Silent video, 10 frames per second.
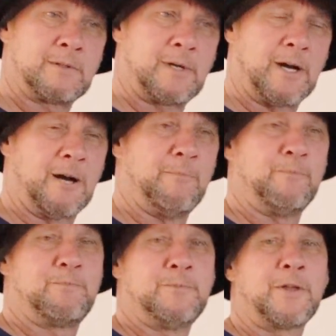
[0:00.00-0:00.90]

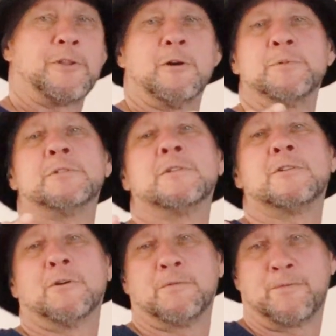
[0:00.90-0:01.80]
Nothing opens
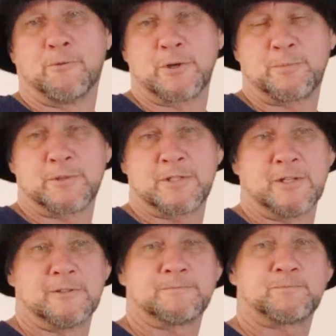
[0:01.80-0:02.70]
until
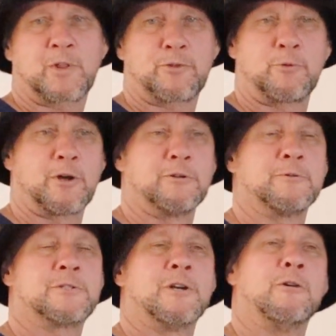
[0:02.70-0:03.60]
40%
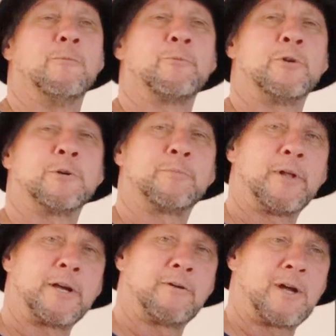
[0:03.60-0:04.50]
throttle. So when you're
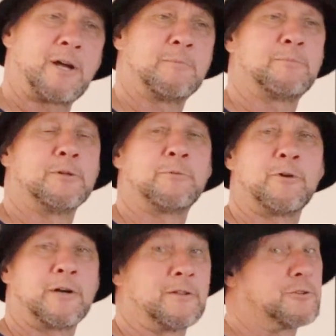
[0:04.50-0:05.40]
playing around, looping
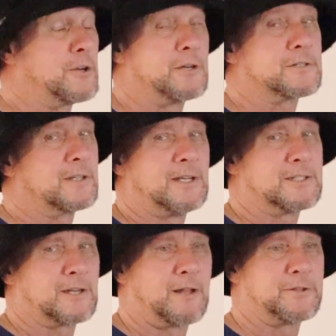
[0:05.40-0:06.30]
around on the trails,
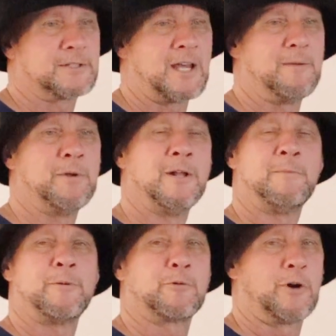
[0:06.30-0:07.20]
it's all the same.
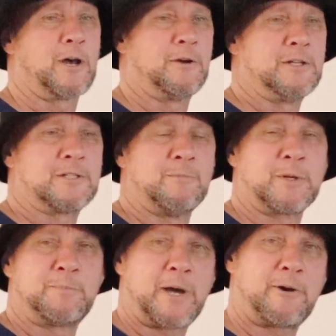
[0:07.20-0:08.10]
People go, I don't need some
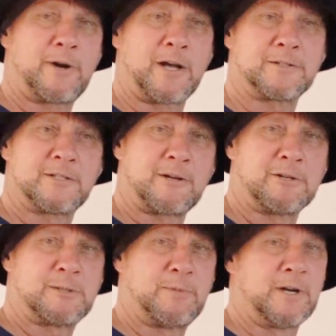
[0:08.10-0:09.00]
big powerhouse that's
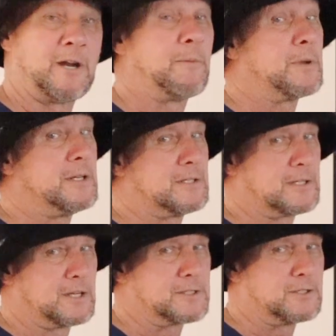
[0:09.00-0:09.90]
always spinning up. It
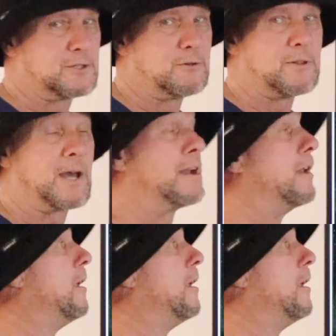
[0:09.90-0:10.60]
doesn't do that.